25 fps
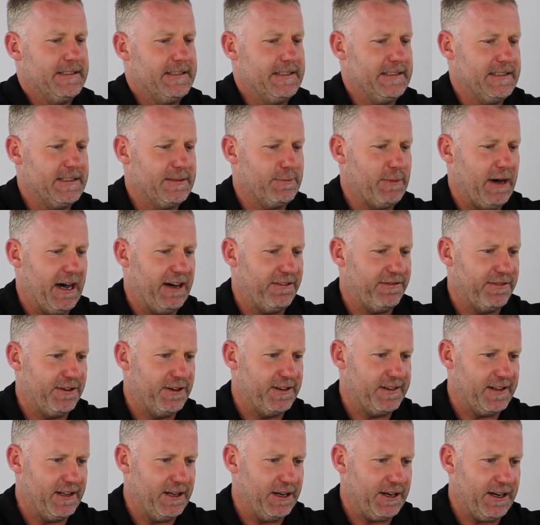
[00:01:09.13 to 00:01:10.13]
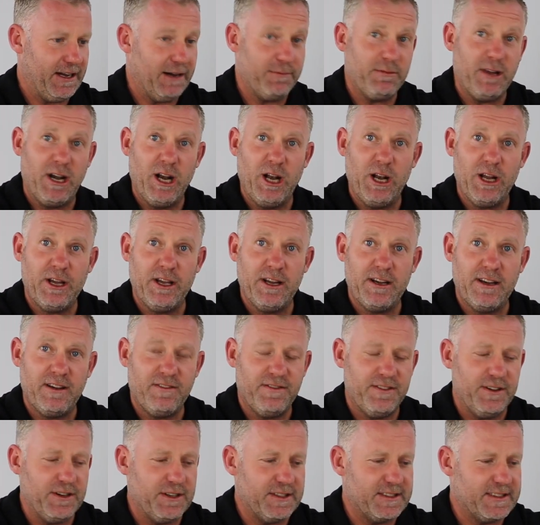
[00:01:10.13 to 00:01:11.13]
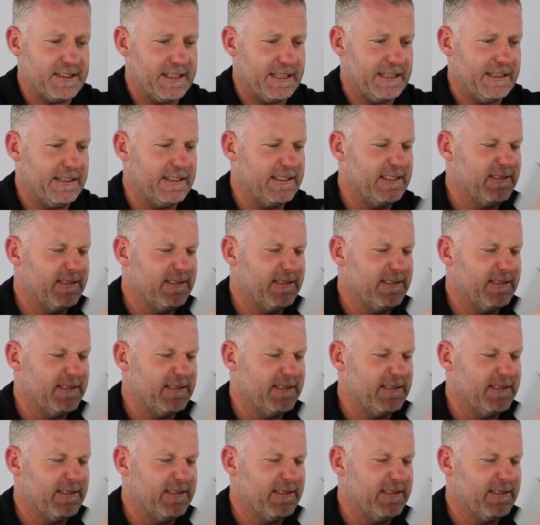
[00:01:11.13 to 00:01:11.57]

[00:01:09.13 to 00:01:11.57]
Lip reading: There's my first look. I'm going to look at it first. And